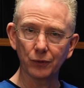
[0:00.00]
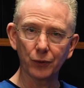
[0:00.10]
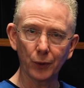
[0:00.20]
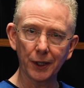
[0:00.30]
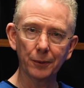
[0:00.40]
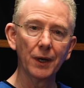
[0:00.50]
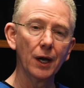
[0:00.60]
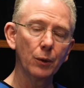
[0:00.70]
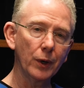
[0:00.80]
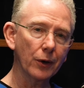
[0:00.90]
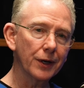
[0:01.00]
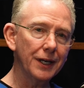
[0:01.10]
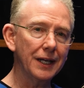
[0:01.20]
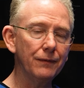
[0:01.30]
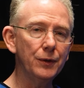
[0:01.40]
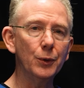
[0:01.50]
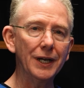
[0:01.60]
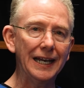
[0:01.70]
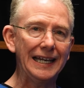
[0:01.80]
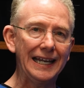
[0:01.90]
for you. We're going to give you
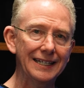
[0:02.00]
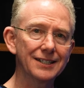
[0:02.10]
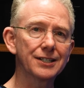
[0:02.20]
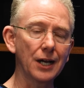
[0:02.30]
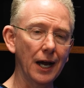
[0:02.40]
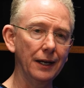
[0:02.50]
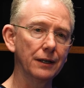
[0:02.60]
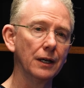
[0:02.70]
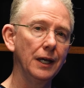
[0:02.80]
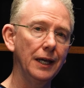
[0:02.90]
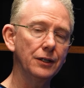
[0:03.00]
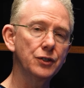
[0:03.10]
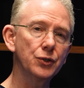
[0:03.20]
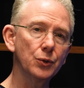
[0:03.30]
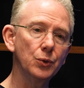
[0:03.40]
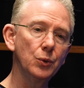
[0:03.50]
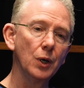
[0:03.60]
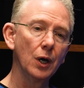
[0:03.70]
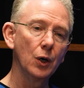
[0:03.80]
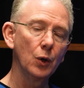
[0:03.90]
an insight into
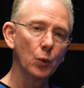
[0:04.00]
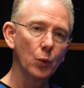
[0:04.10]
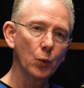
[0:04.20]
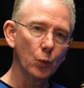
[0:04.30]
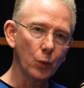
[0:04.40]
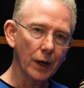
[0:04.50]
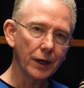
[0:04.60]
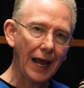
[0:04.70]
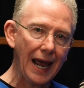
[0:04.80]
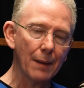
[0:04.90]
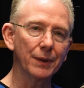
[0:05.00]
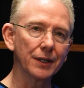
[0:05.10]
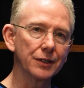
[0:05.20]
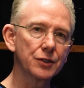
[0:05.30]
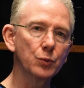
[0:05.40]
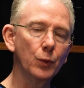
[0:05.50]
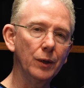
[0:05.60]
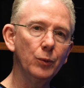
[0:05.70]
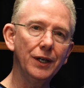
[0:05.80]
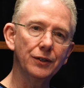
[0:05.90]
what happens
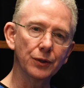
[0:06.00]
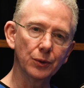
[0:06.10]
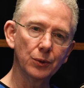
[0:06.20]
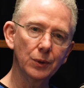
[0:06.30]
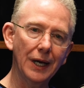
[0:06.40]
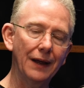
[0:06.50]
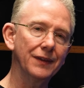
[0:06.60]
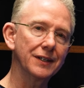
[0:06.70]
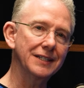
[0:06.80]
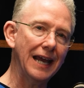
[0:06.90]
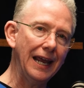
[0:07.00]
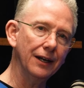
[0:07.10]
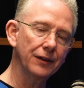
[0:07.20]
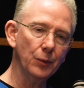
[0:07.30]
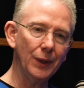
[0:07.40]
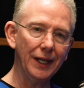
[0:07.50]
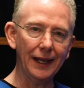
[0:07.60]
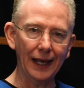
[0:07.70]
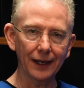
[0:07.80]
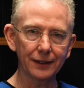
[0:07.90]
when we do and the data that we
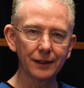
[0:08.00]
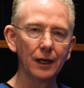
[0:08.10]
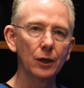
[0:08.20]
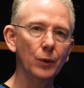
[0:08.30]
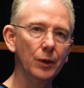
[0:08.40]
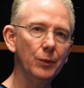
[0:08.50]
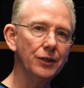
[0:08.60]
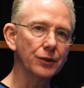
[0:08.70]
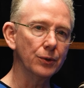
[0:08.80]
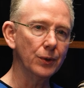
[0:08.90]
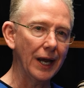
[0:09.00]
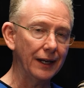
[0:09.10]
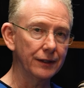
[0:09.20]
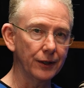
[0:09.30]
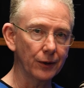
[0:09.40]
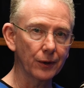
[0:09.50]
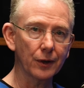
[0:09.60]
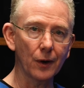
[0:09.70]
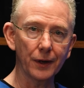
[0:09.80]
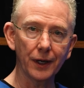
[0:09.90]
get when we do a
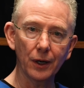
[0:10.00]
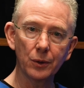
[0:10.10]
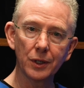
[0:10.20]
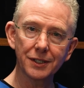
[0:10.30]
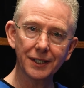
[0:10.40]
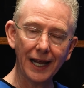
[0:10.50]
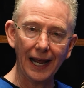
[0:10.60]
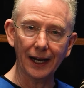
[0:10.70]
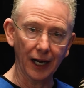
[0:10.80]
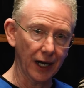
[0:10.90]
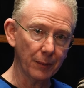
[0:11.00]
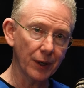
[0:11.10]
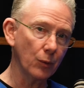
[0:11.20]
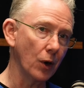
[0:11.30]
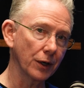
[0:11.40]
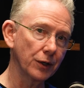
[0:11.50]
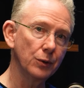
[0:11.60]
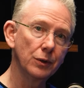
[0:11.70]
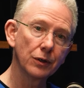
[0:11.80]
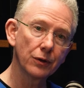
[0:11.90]
ClearCardio scan, and I'm going to walk
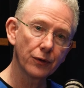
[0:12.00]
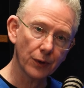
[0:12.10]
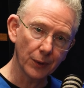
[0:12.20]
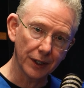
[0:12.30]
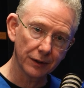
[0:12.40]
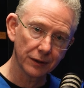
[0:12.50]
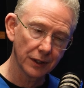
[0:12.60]
you through it.